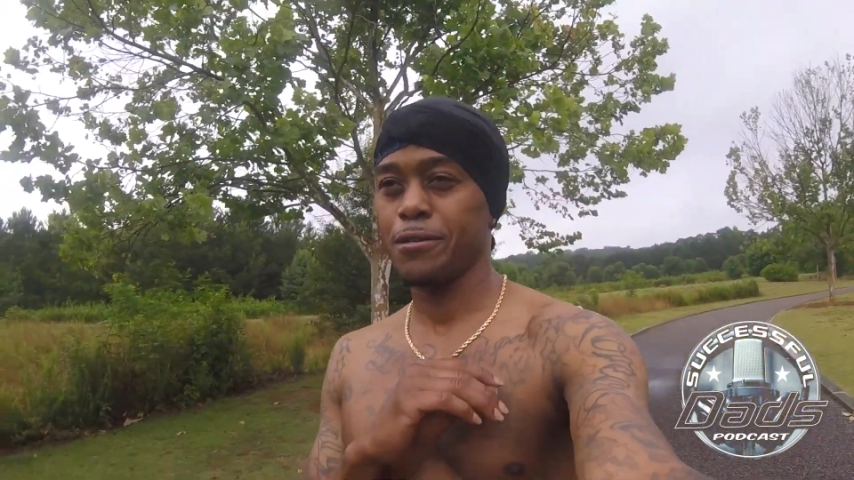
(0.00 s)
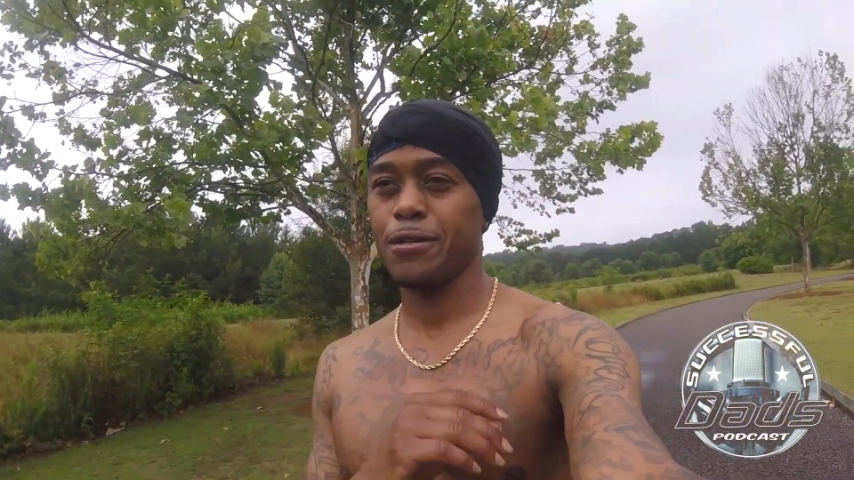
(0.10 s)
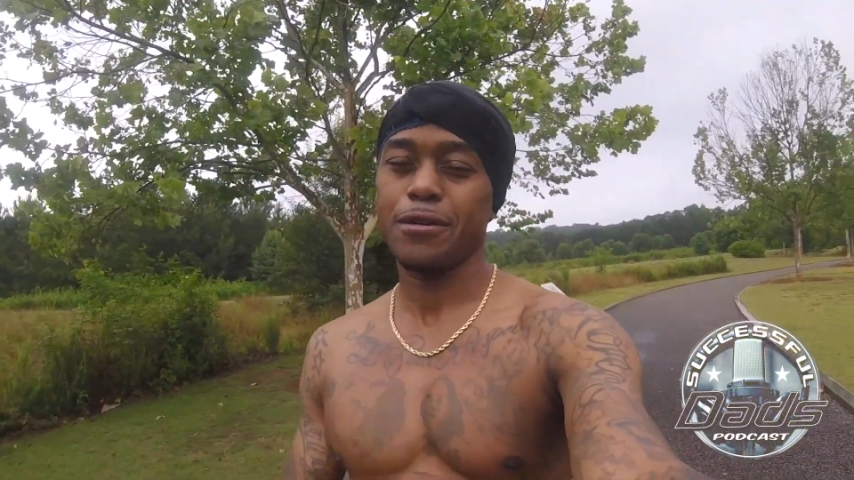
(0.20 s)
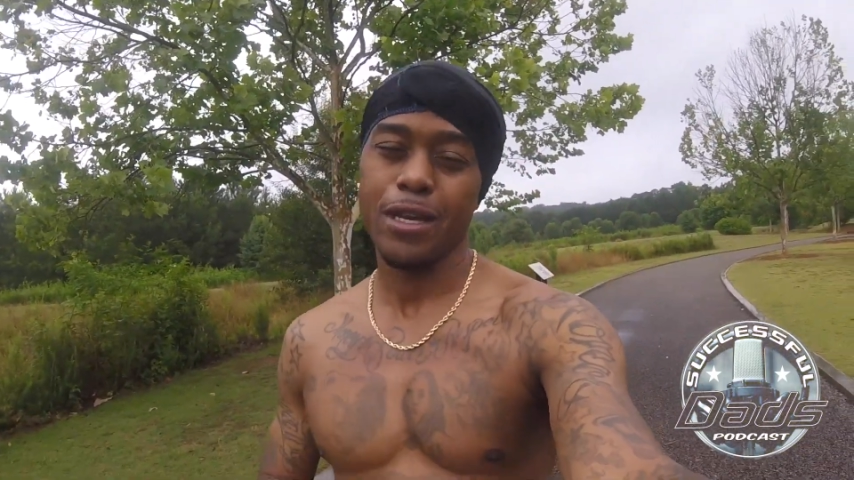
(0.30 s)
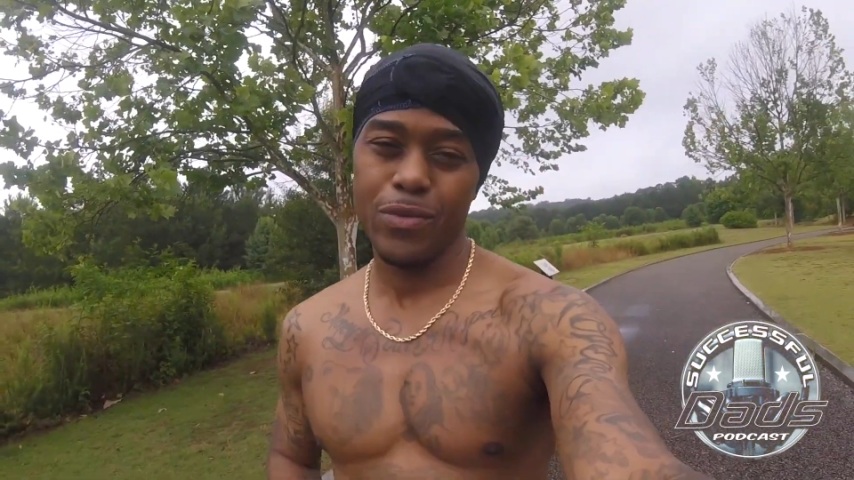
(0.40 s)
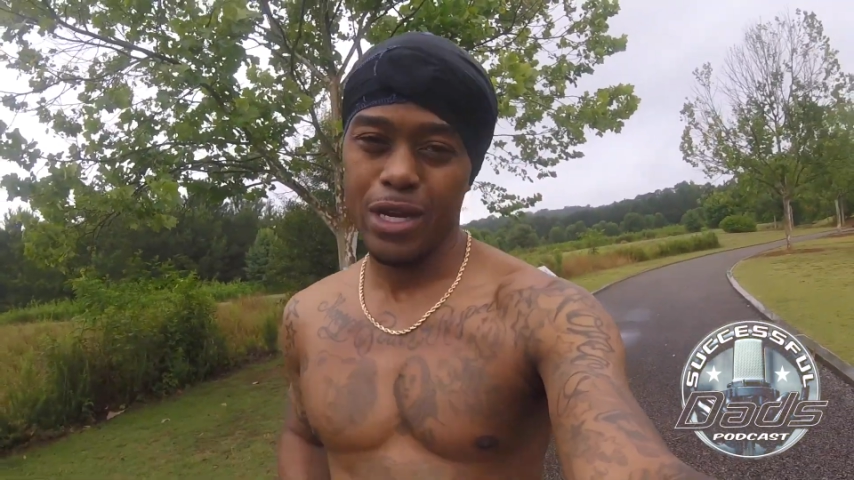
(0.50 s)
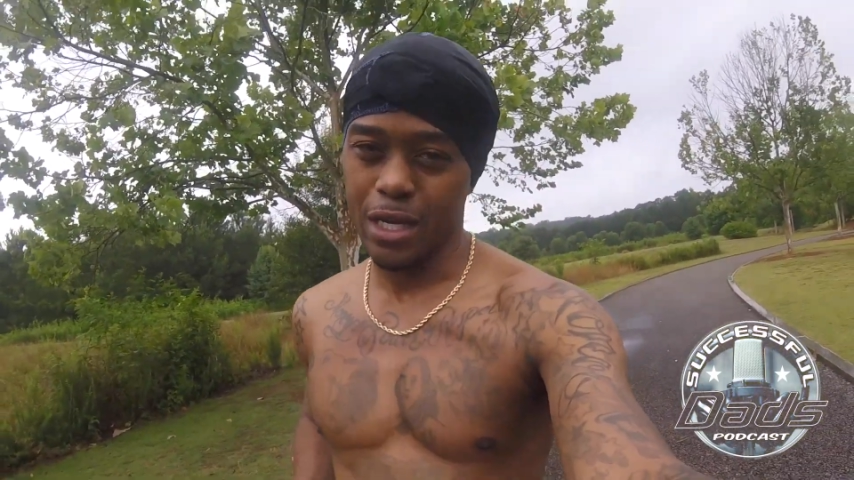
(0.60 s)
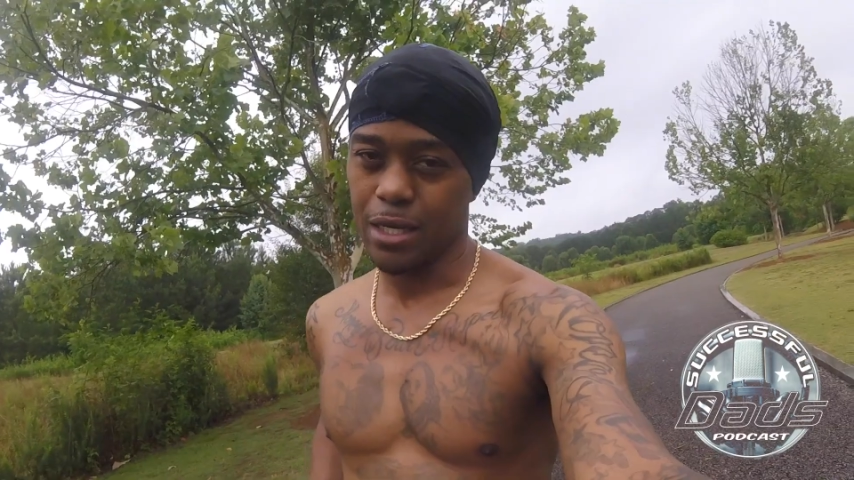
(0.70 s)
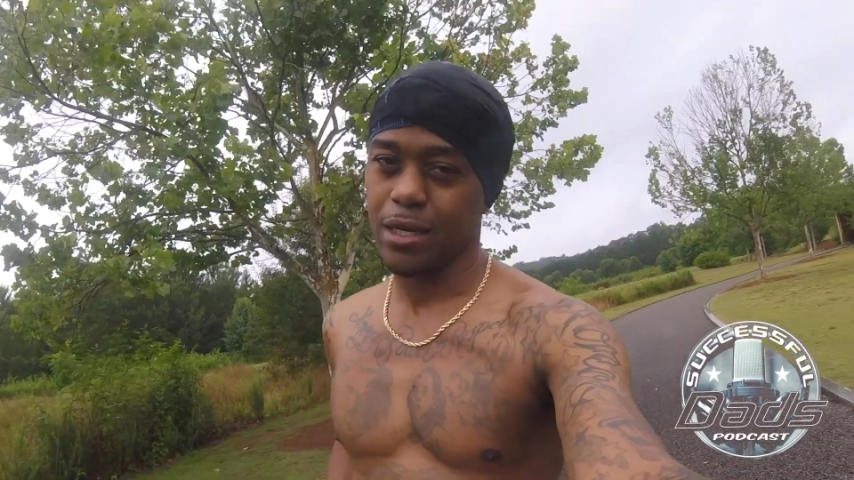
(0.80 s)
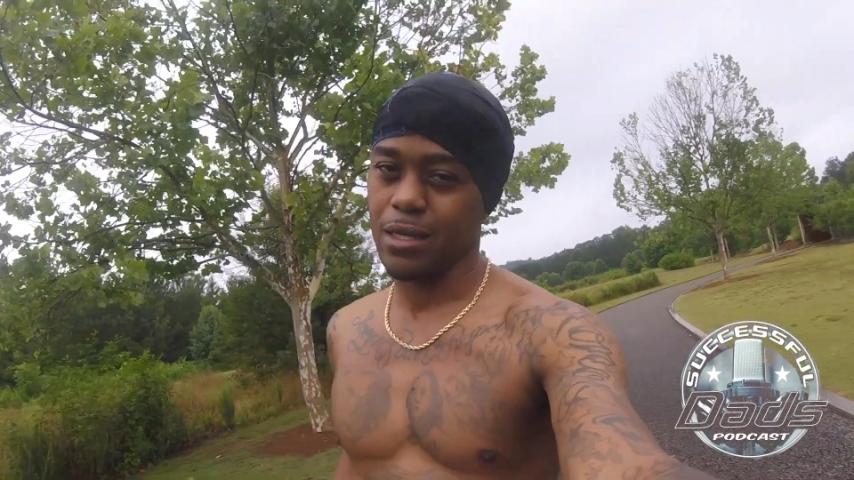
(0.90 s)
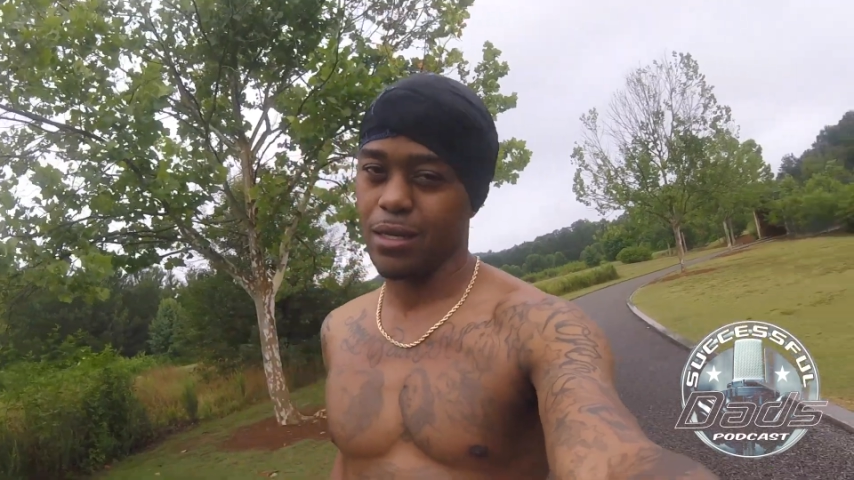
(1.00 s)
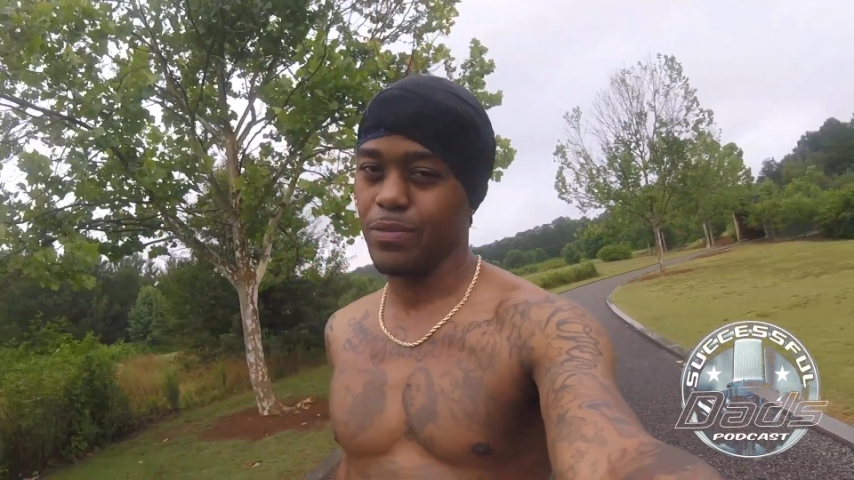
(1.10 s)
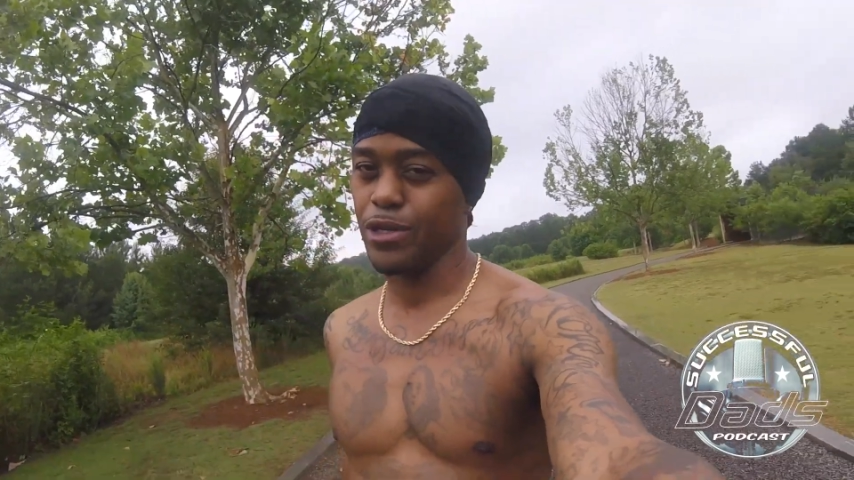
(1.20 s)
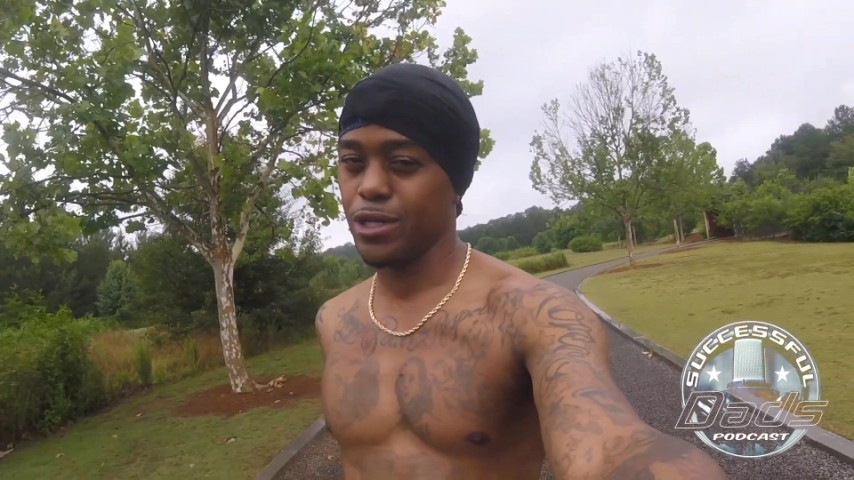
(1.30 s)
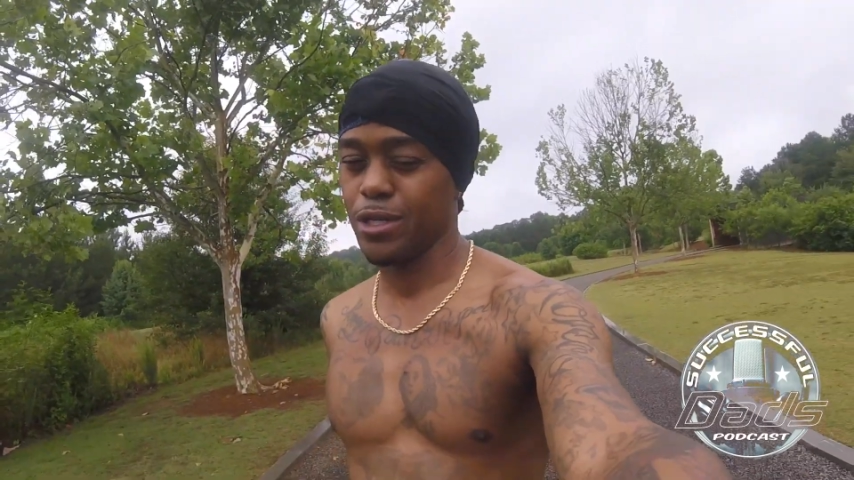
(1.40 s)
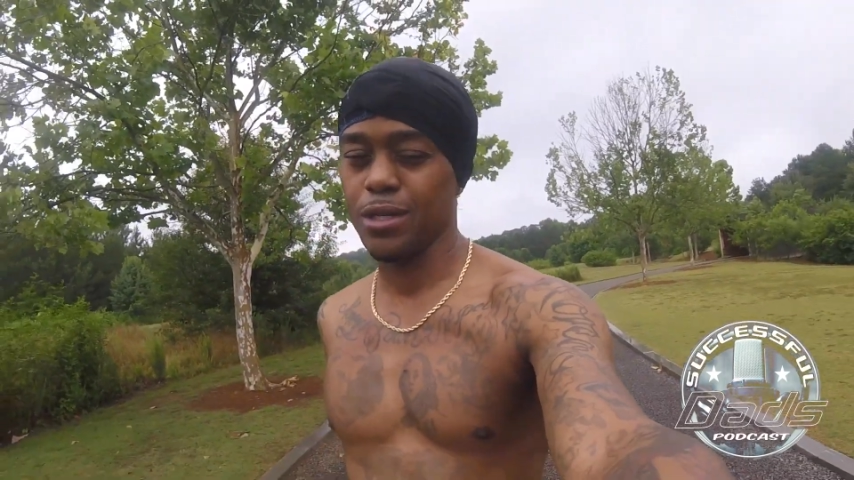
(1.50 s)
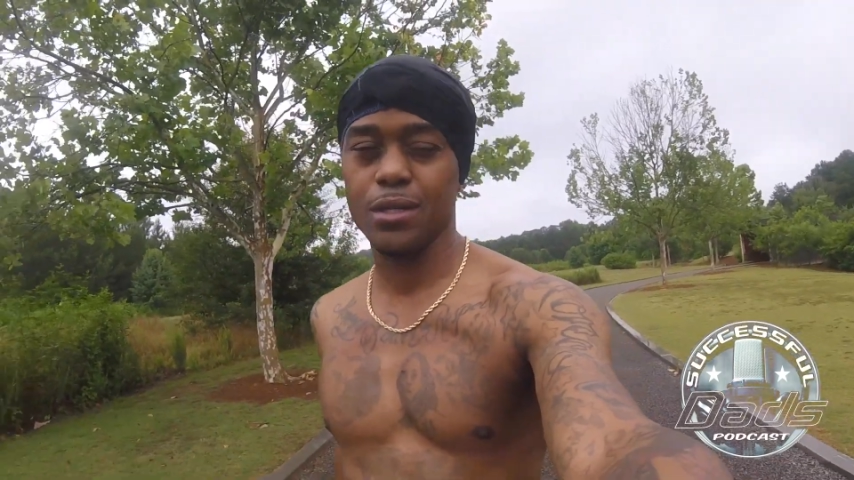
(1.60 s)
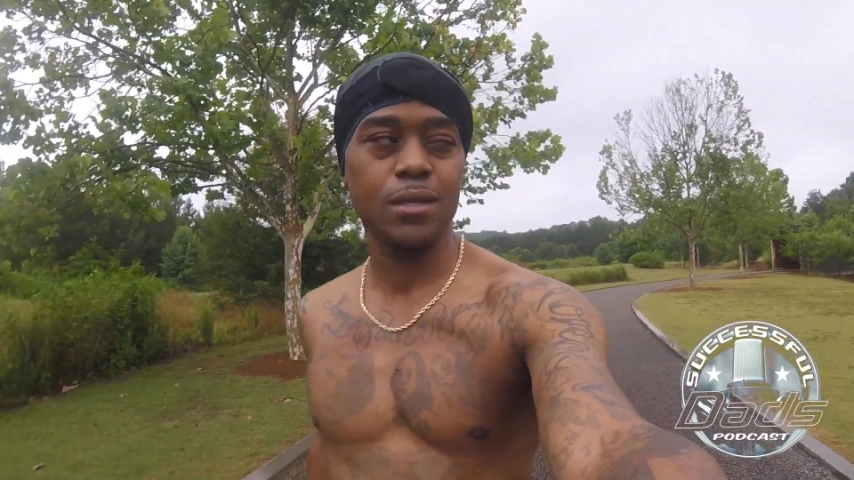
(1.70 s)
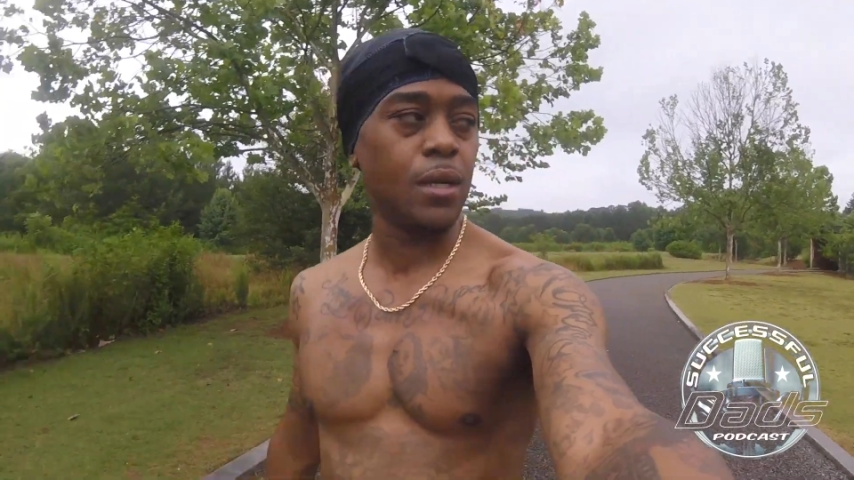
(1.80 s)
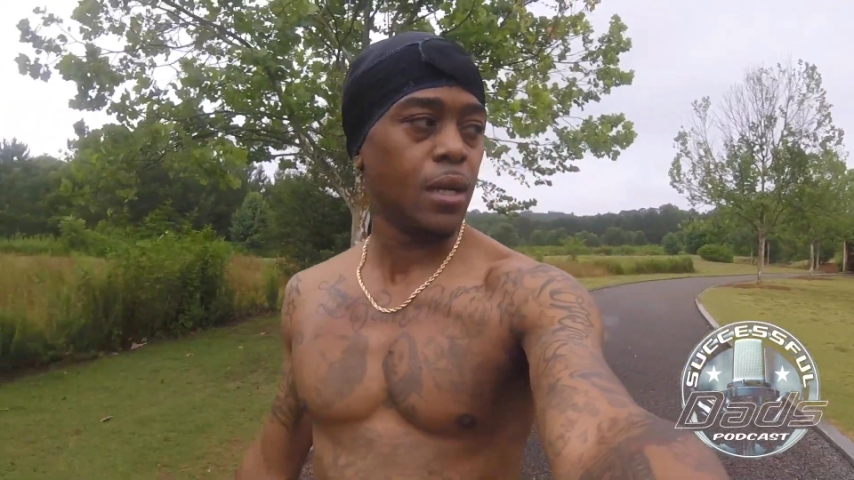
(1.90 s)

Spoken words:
you know, in case we had to get deep in the sheets.